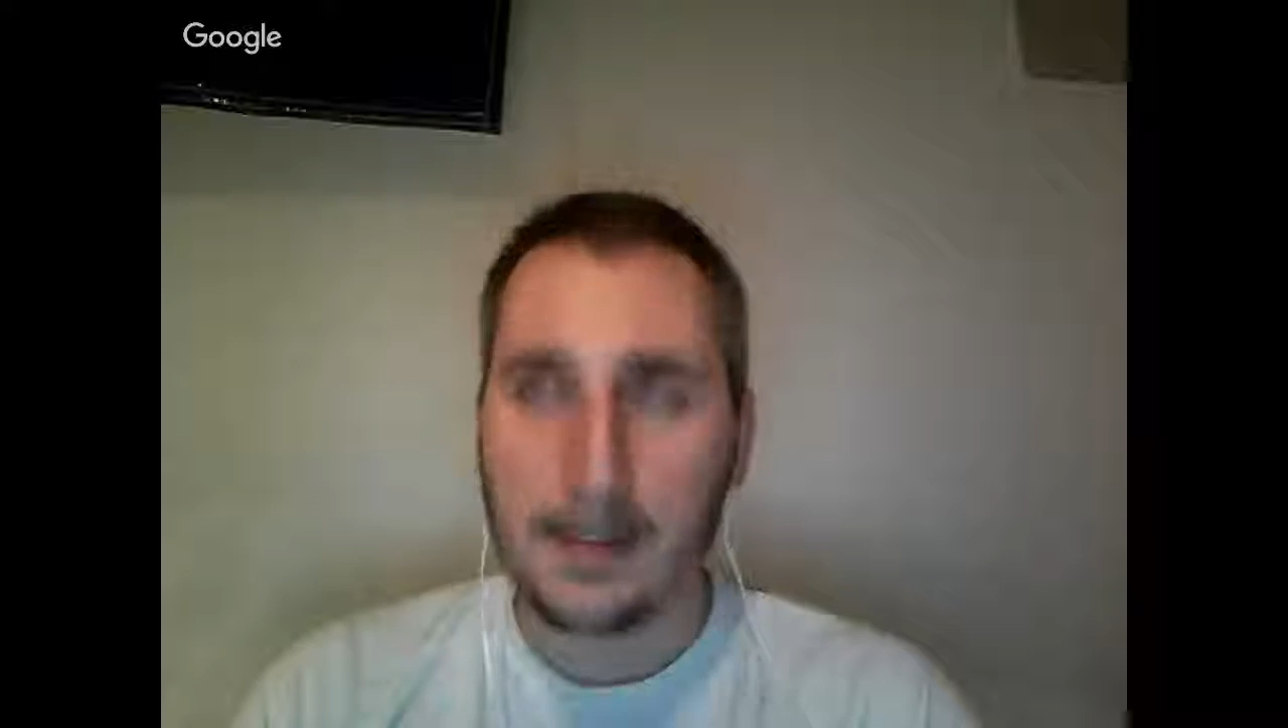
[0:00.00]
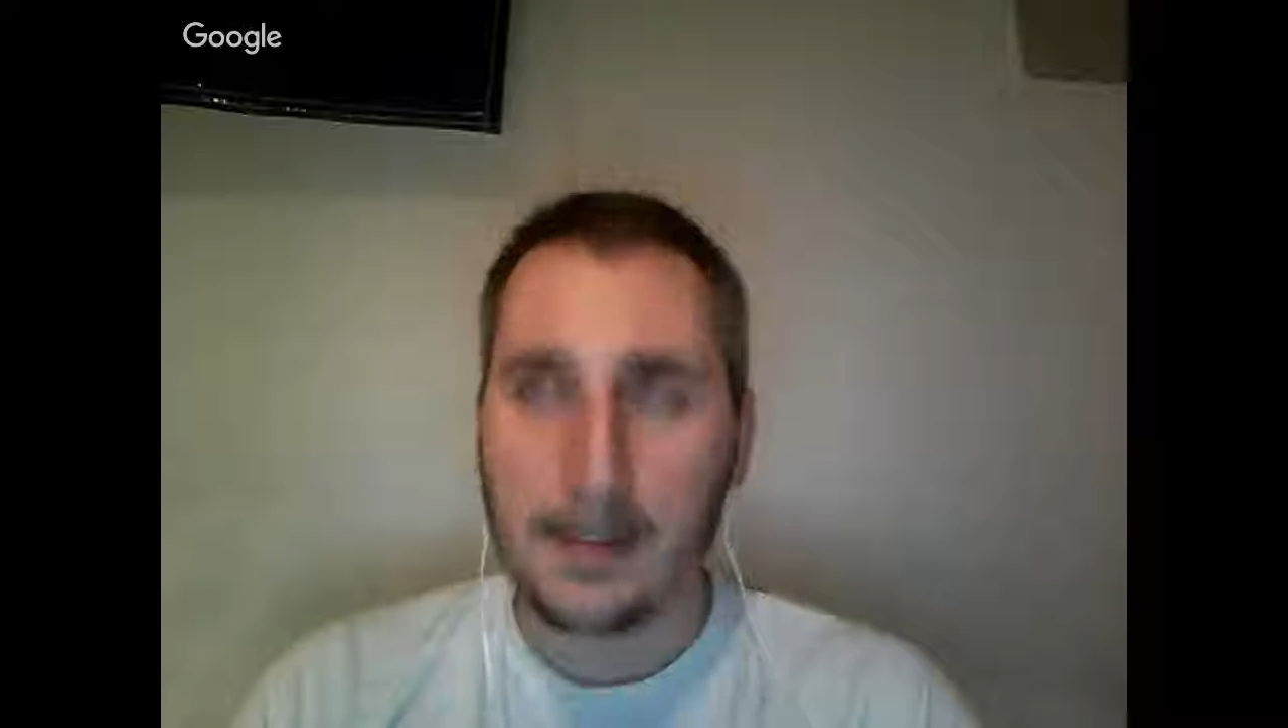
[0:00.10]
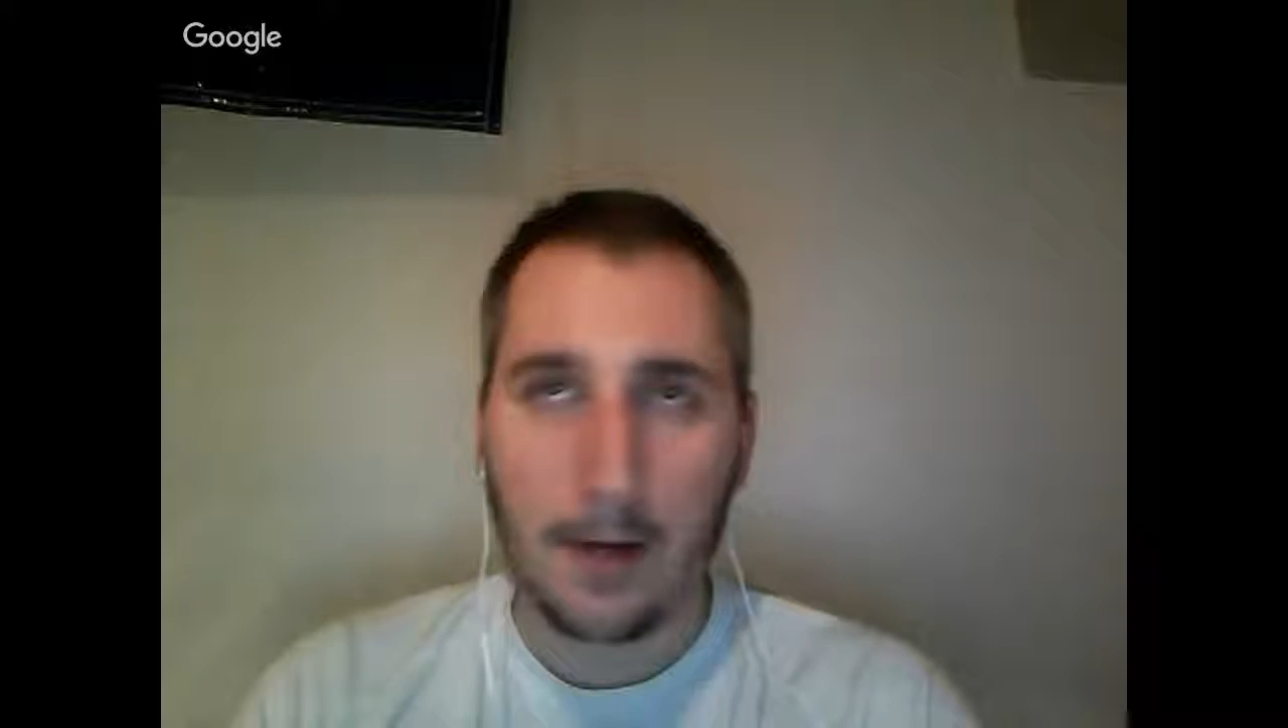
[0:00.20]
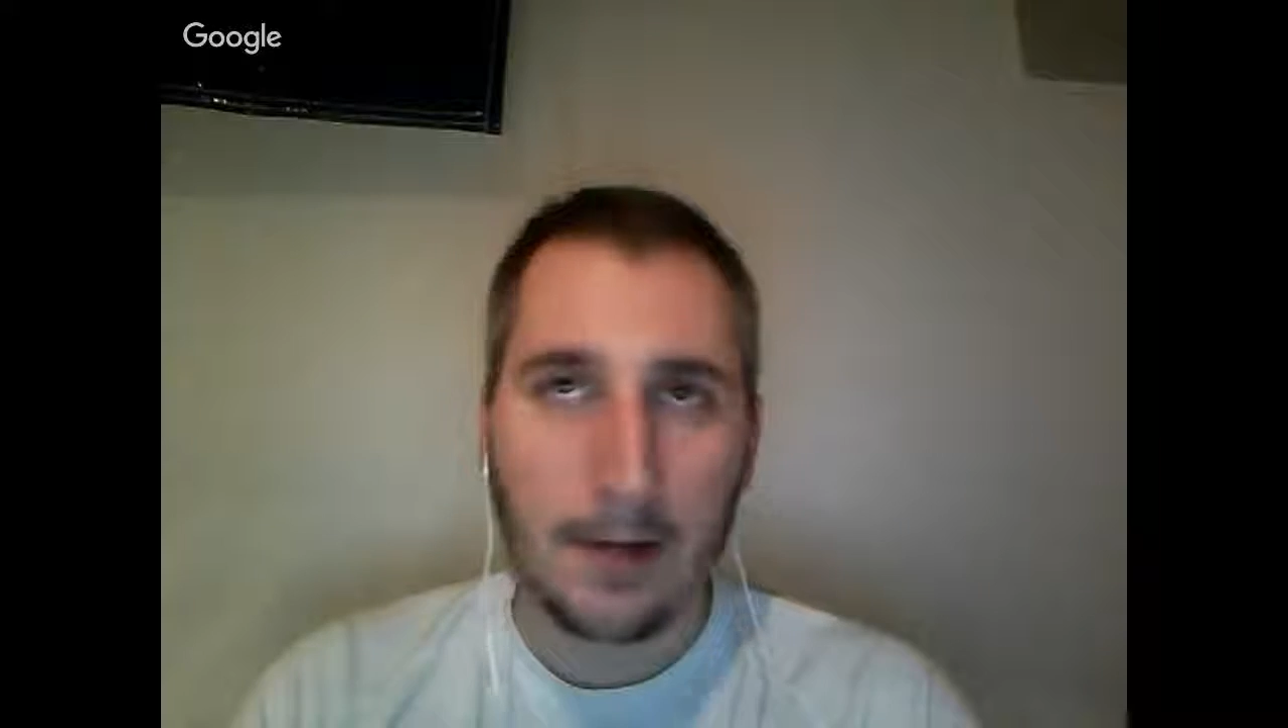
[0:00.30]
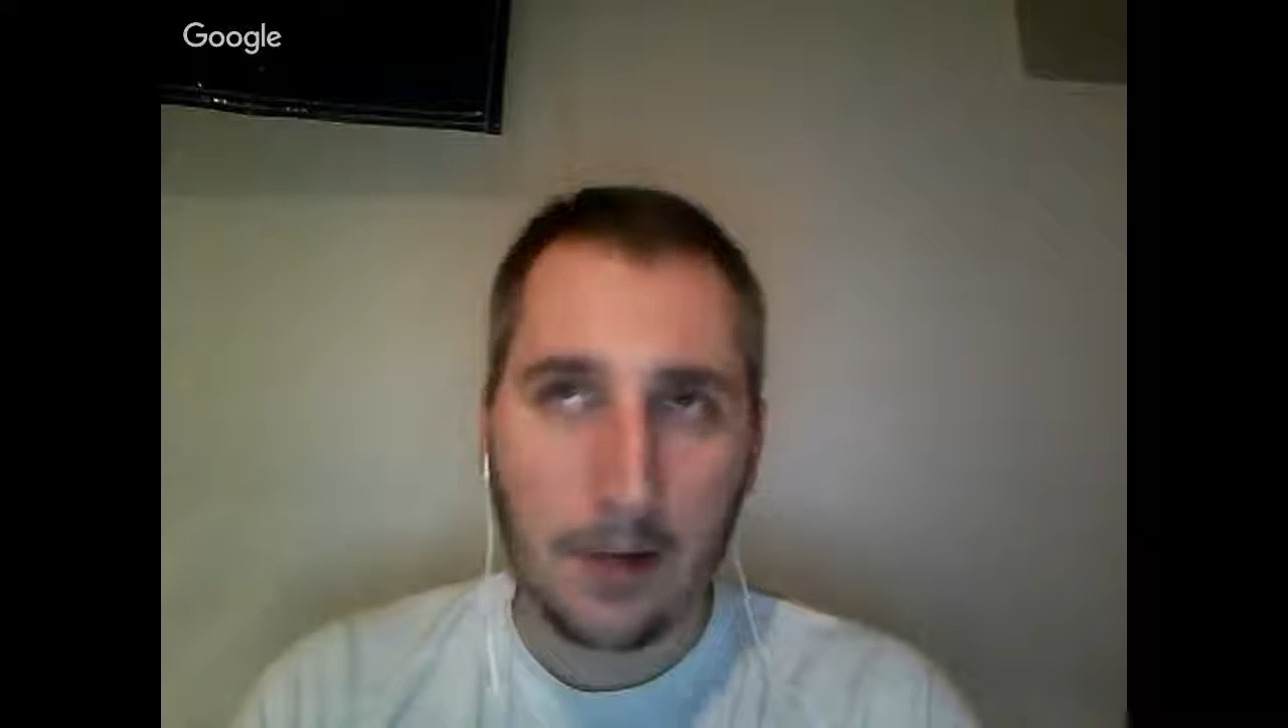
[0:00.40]

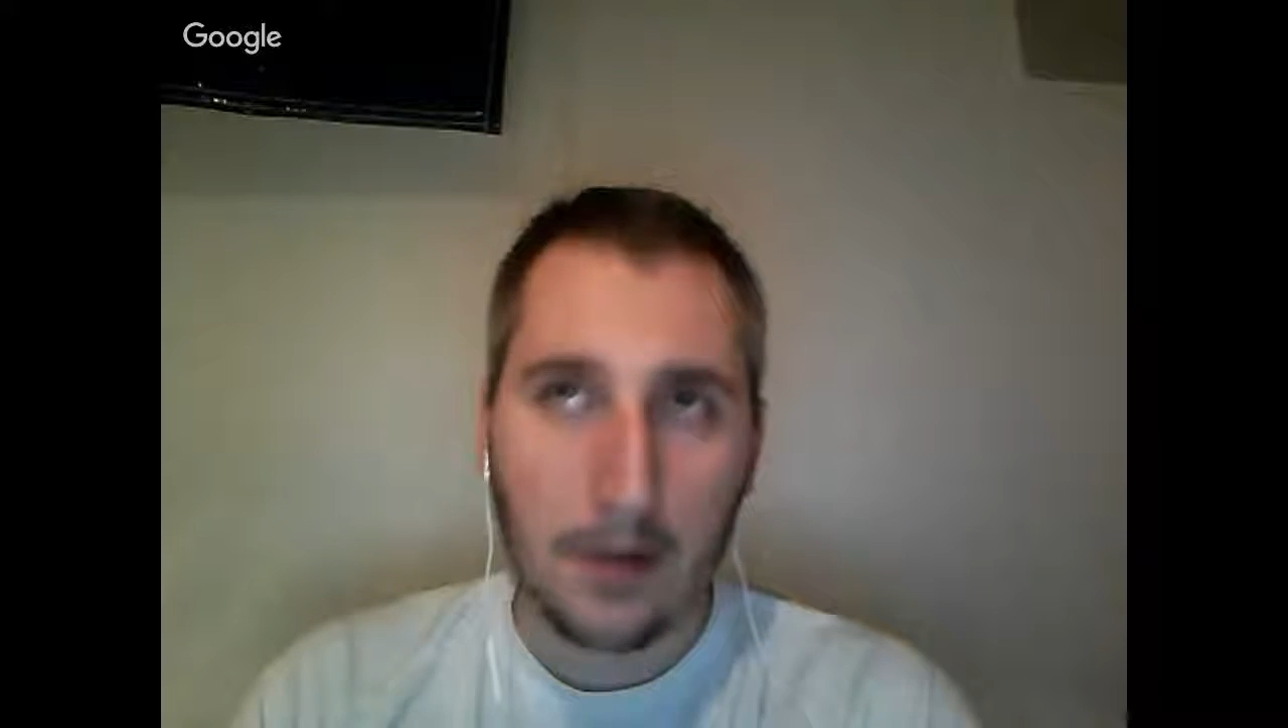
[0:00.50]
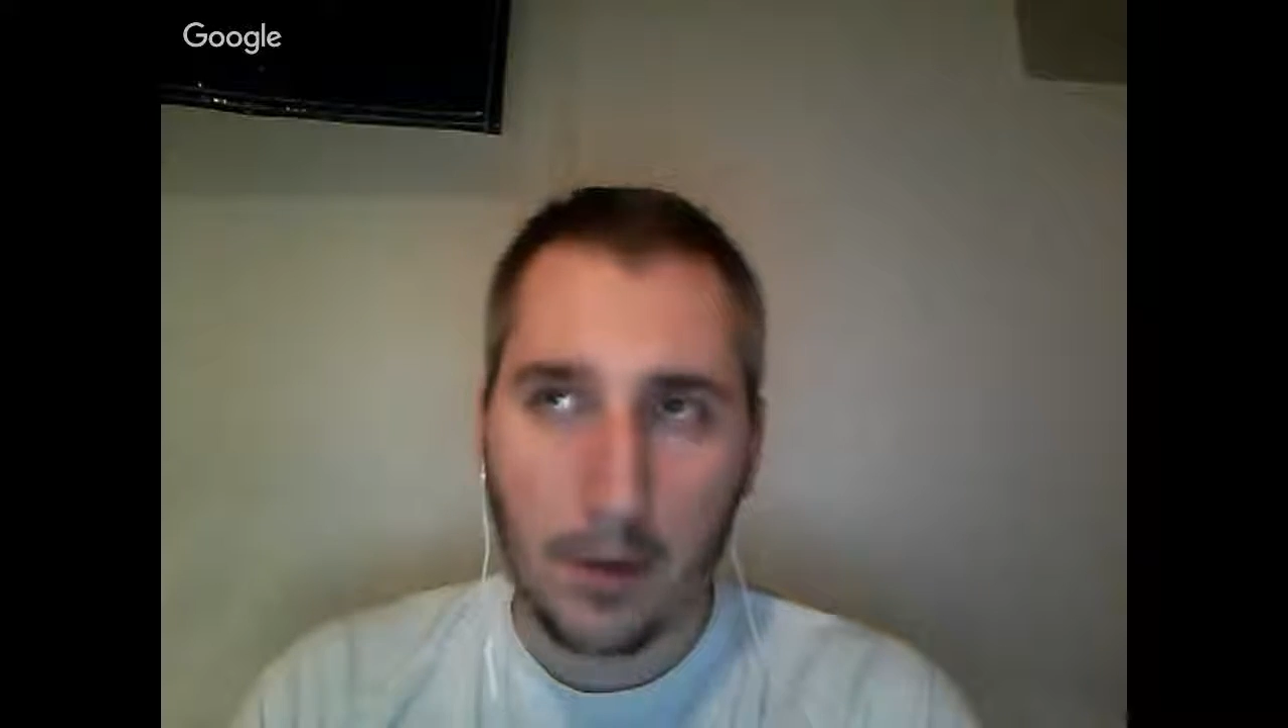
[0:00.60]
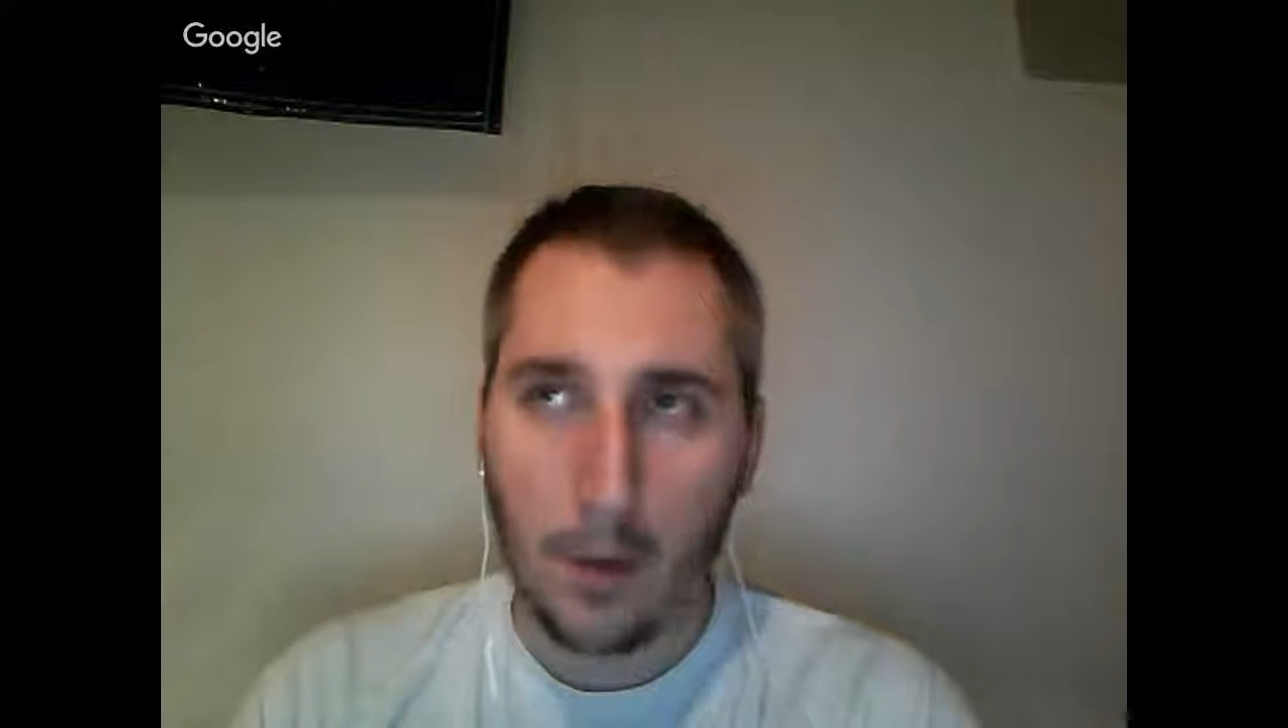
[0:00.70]
But, I mean, look at